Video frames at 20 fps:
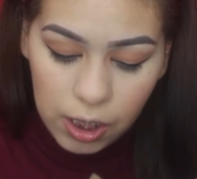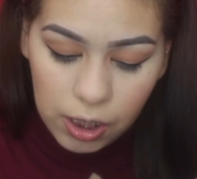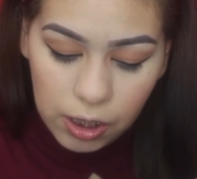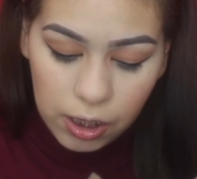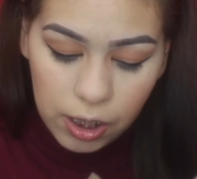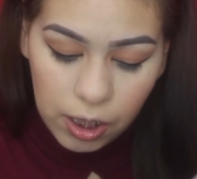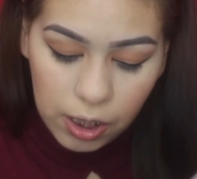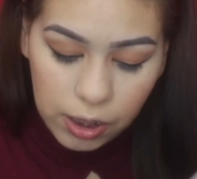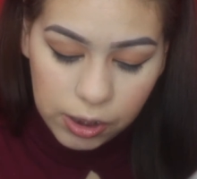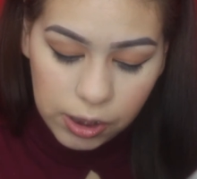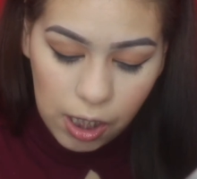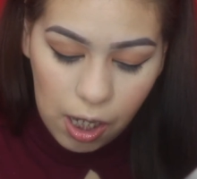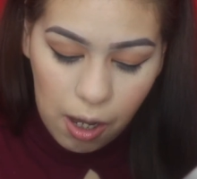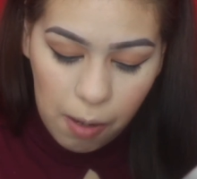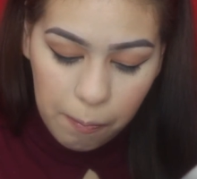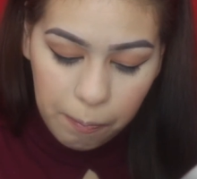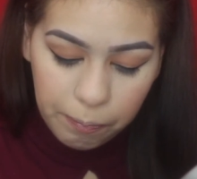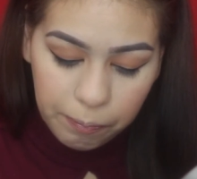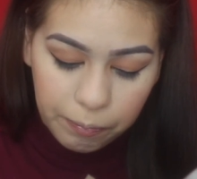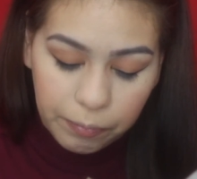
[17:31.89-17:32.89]
because
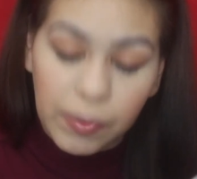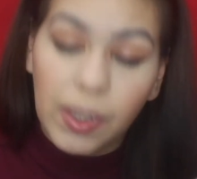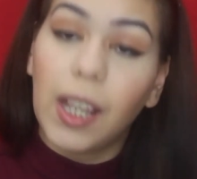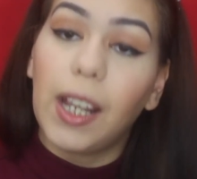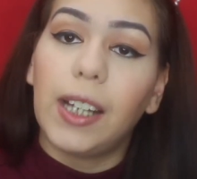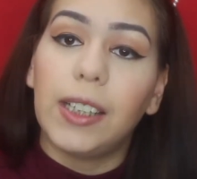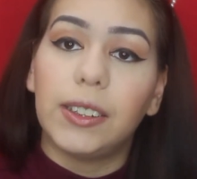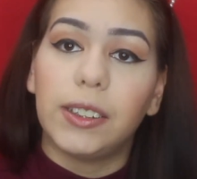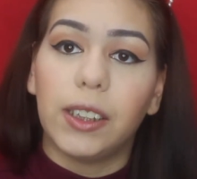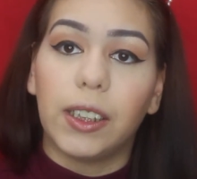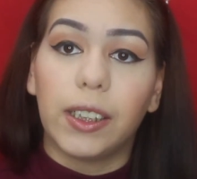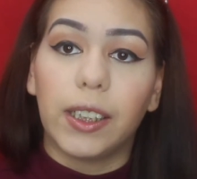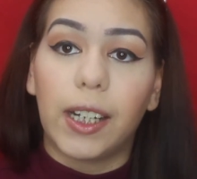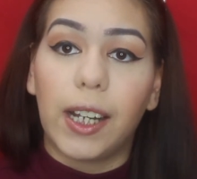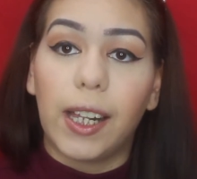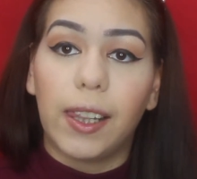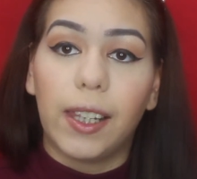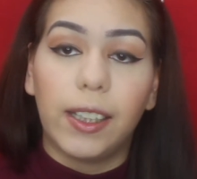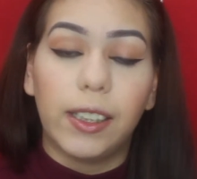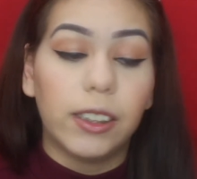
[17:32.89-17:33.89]
I suck at
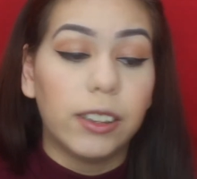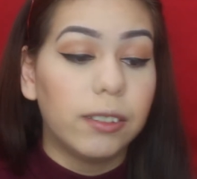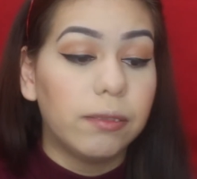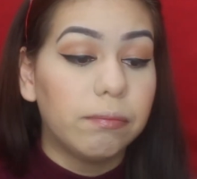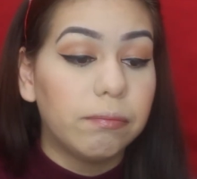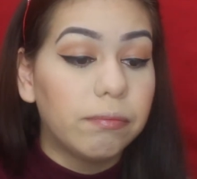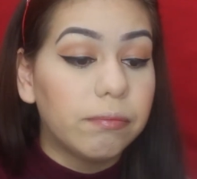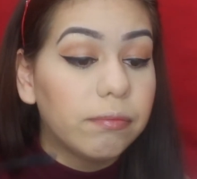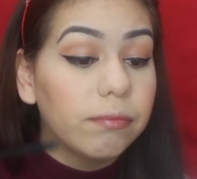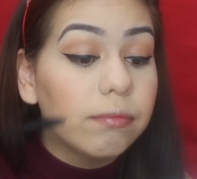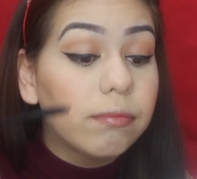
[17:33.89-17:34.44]
eyeliner.